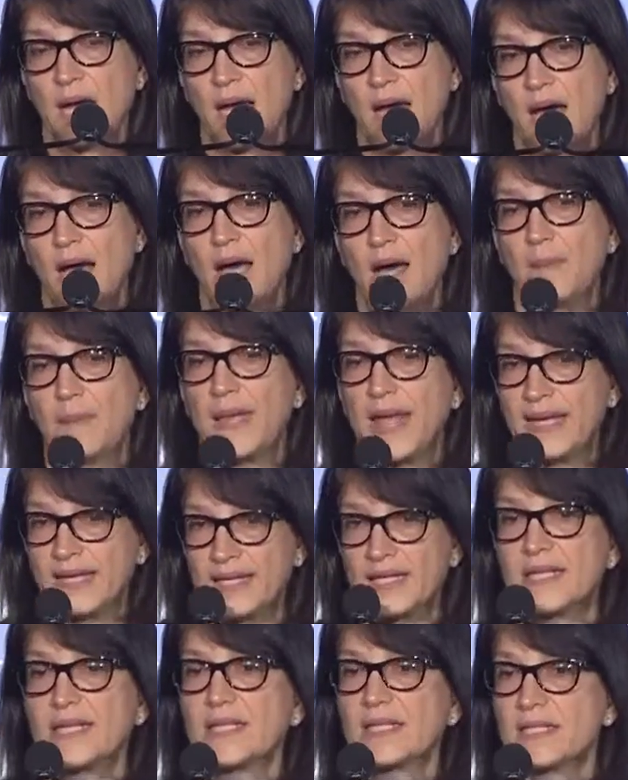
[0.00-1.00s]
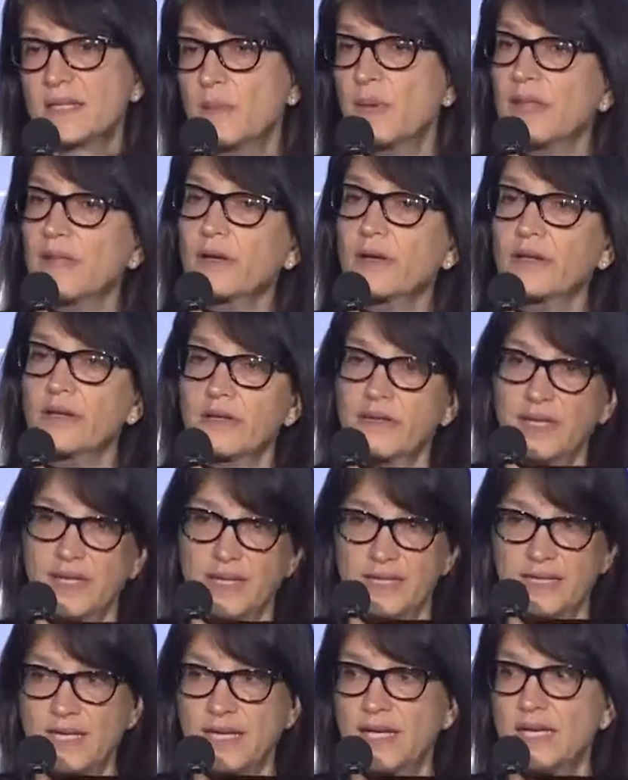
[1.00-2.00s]
Um, and he did some other good
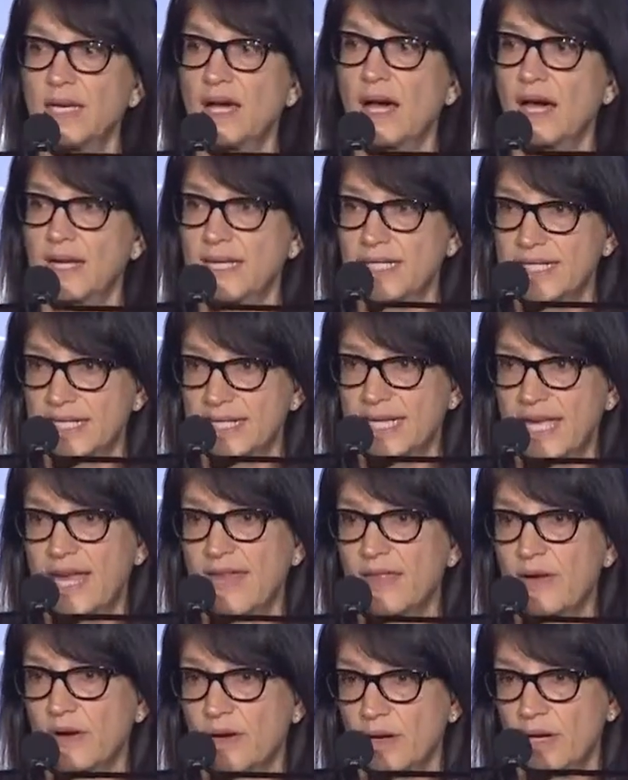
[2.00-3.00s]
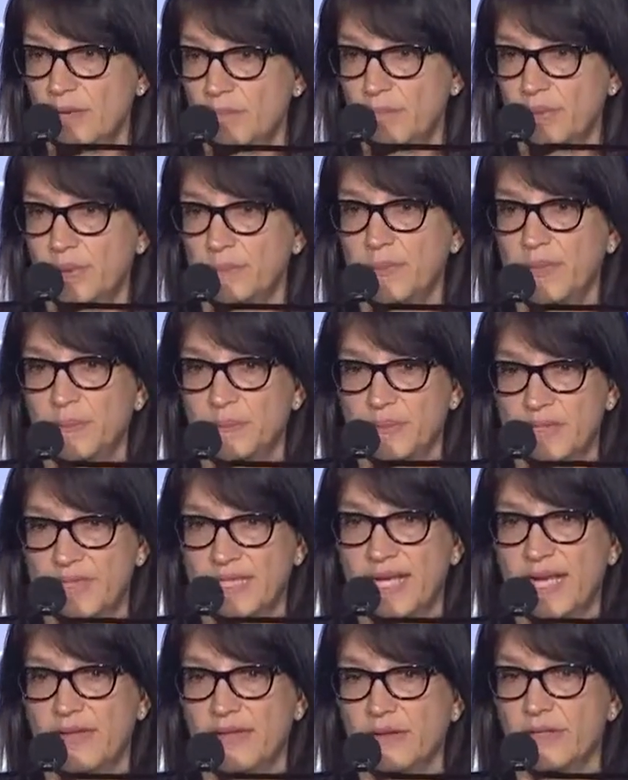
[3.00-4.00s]
things. He got it together and put people
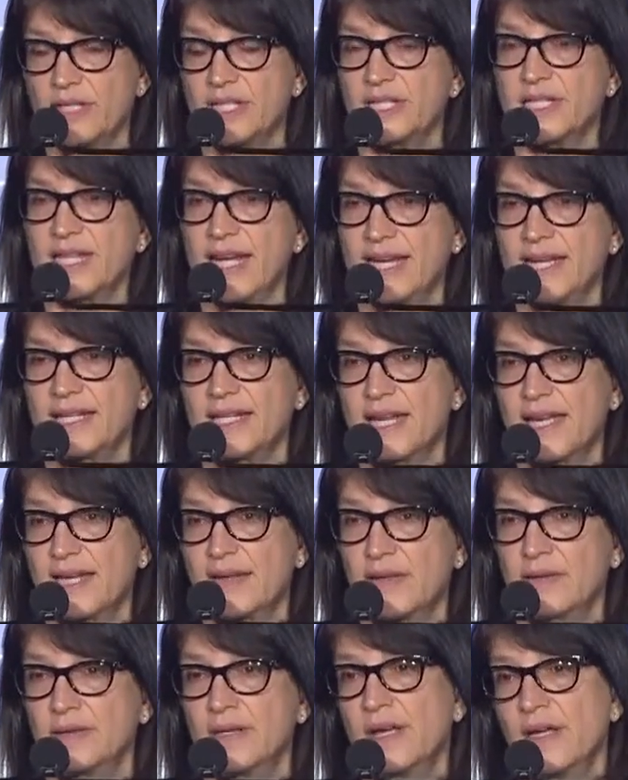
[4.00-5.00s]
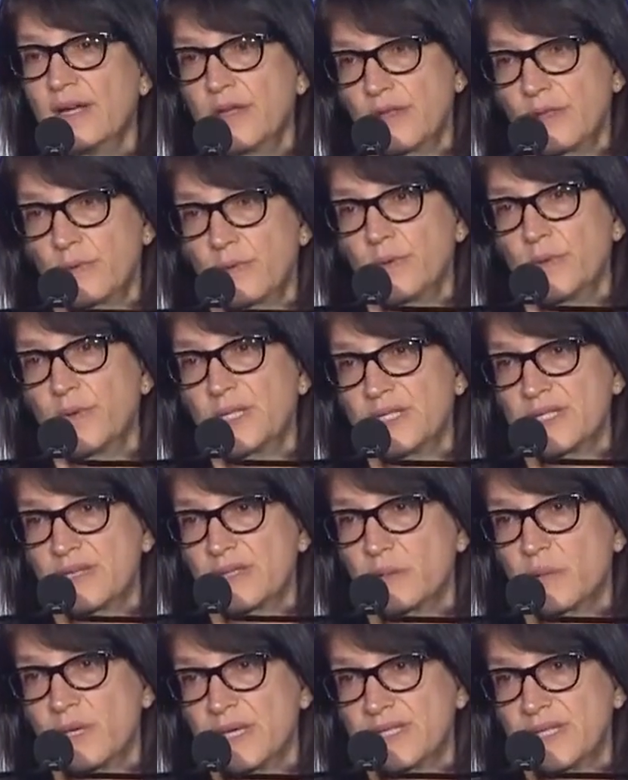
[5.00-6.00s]
together to take down the ruins of
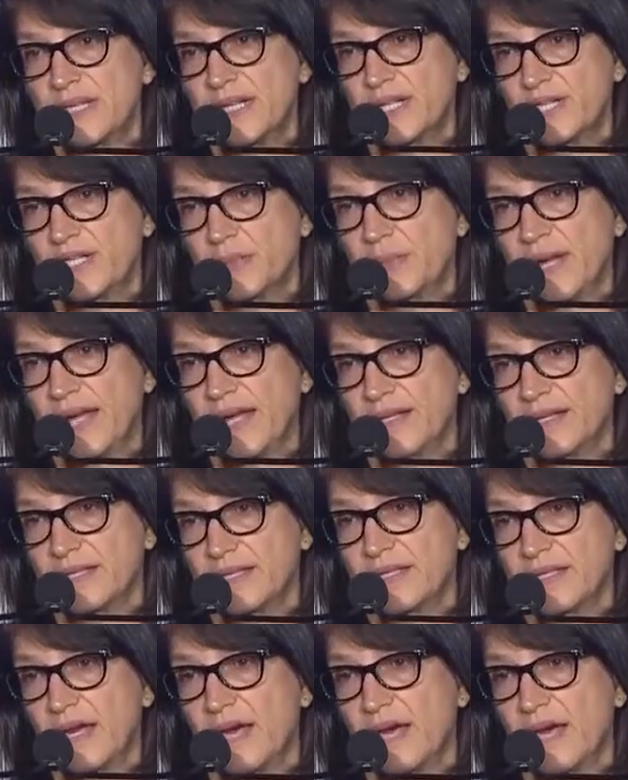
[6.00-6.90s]
the presidential palace.